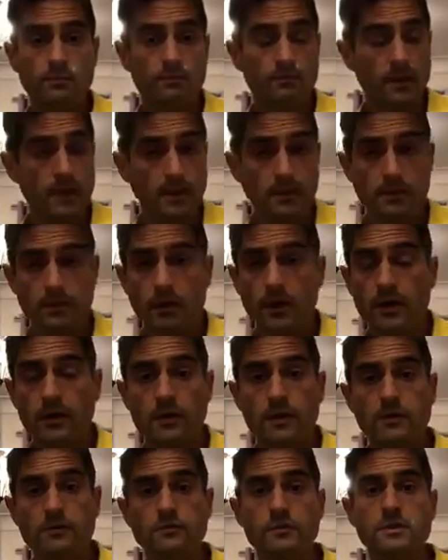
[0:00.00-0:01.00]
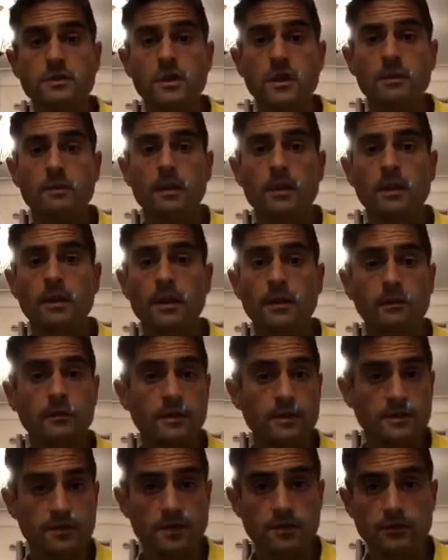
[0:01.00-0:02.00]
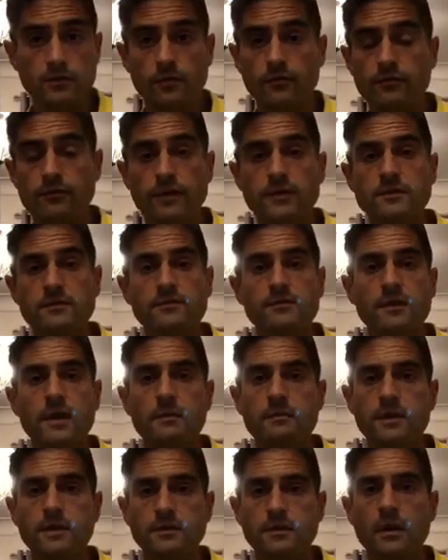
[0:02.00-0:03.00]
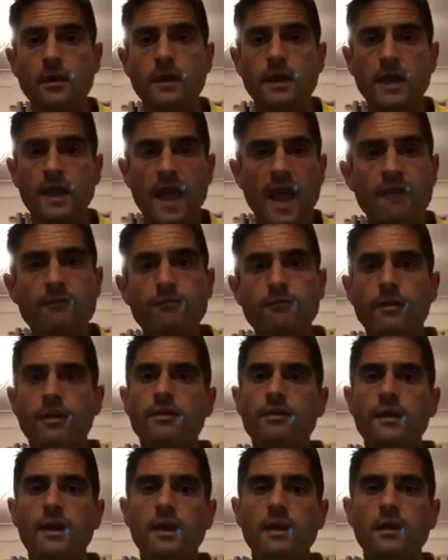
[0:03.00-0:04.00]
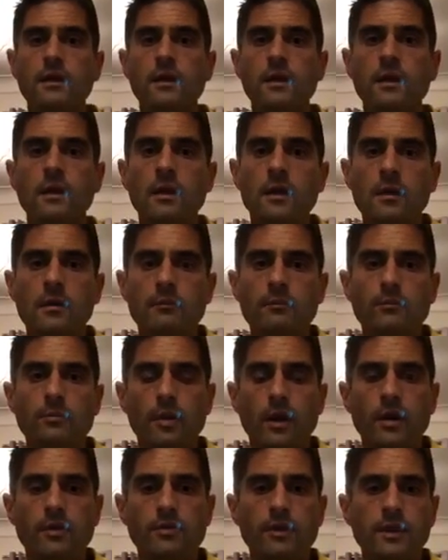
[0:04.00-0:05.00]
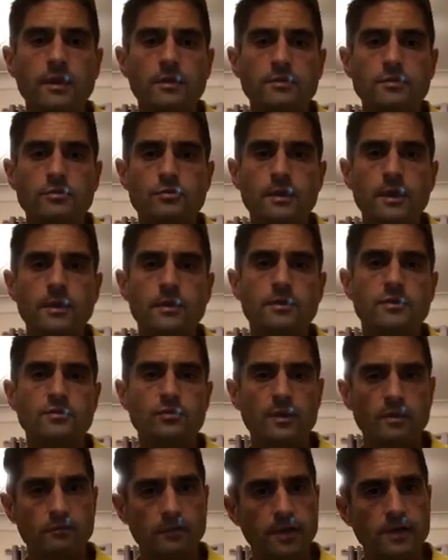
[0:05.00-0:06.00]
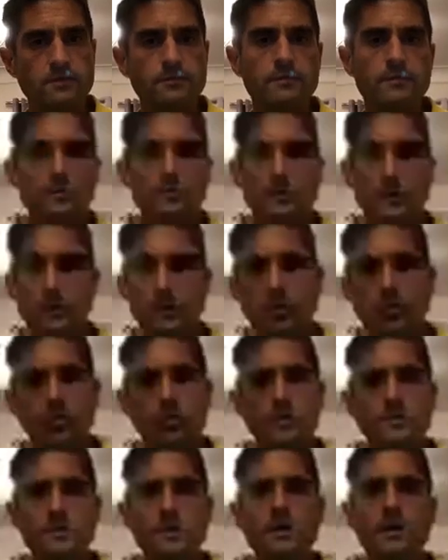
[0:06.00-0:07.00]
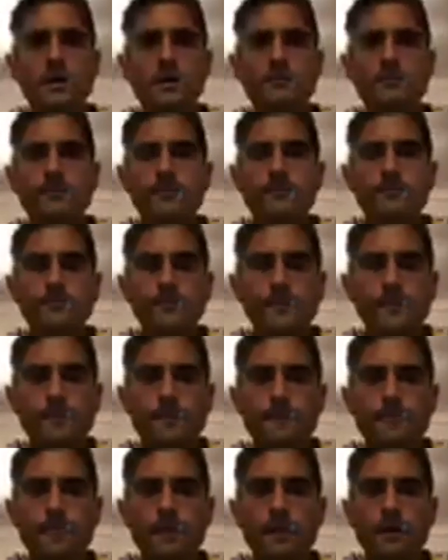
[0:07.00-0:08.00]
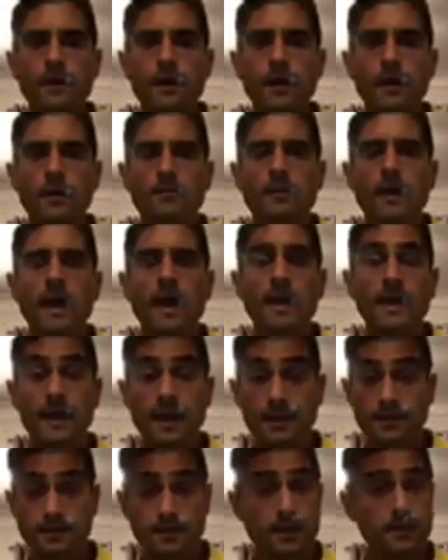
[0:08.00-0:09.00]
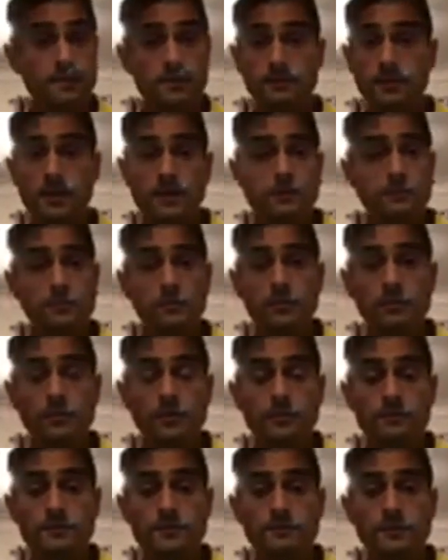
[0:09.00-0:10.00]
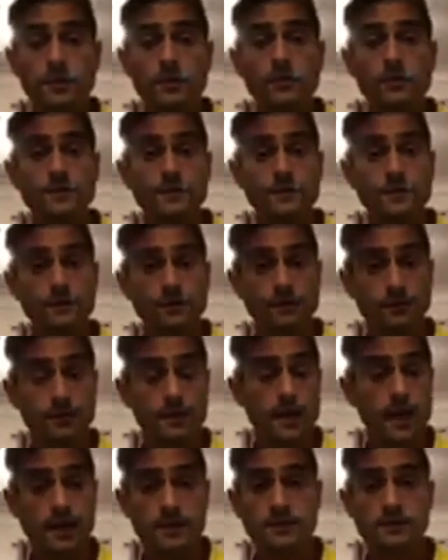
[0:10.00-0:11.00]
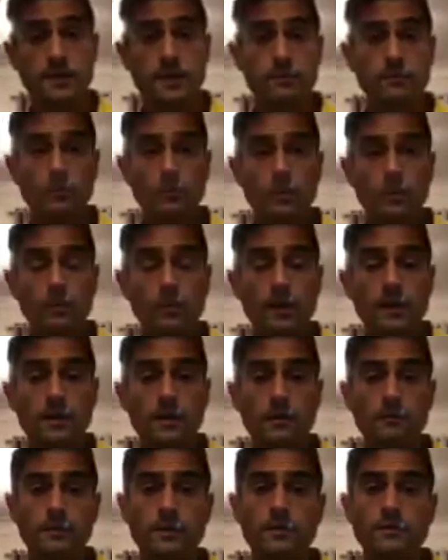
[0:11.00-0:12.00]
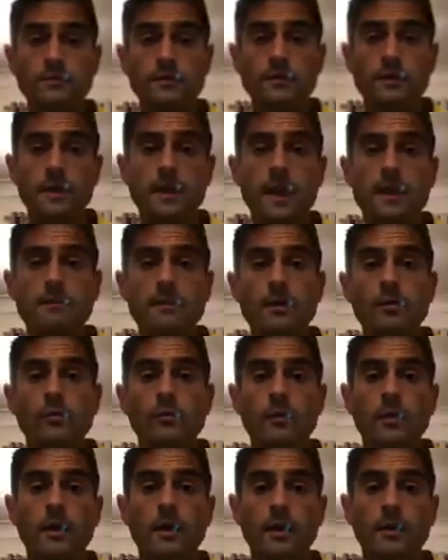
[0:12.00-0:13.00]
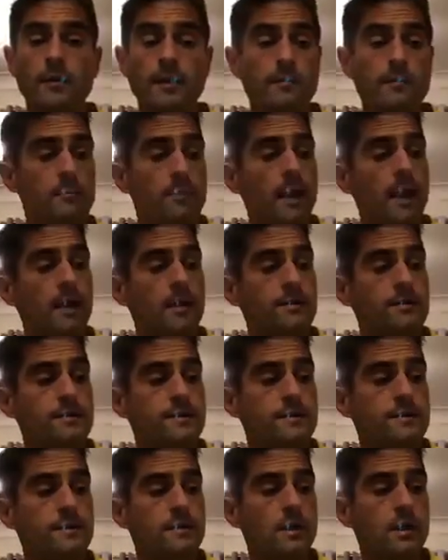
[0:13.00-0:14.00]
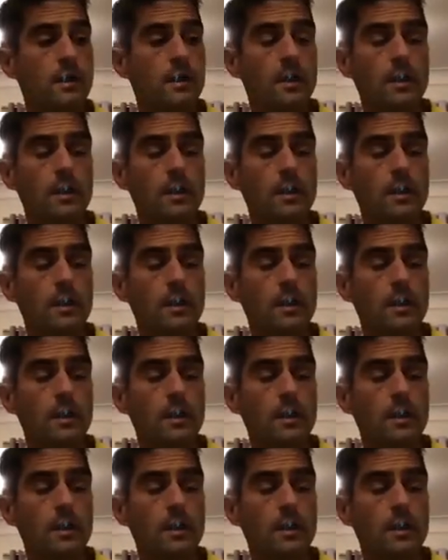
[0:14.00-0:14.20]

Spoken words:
being diagnosed with terminal illnesses or friends and family dying, everything. But I think as drinkers, we reach for a drink all the time. and it exacerbates problems because the next day when we wake up, because of the chemical imbalance,